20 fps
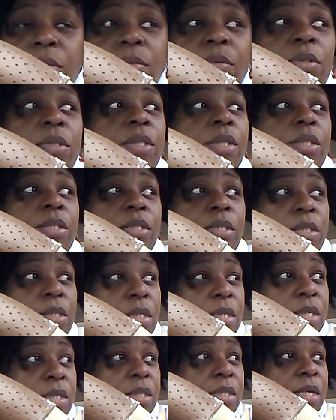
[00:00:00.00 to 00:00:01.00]
So it's,
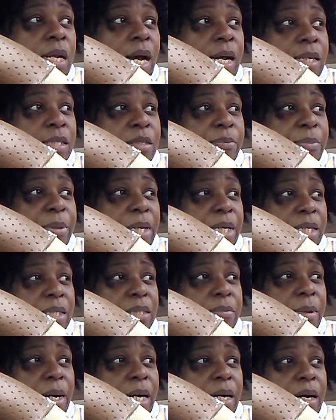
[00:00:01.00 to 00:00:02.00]
it's not as big
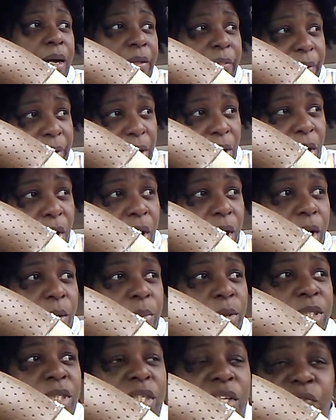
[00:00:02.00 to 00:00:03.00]
as my other car,
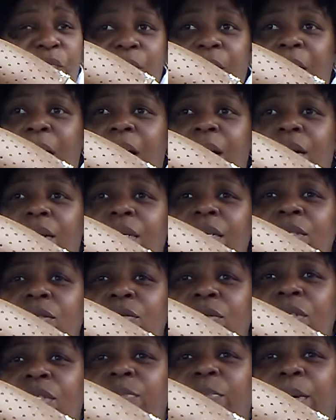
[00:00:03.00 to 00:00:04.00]
which is fine because this
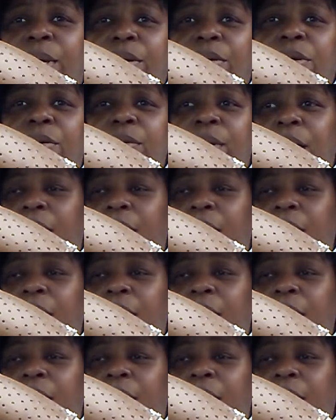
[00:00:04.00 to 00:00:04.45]
one is better on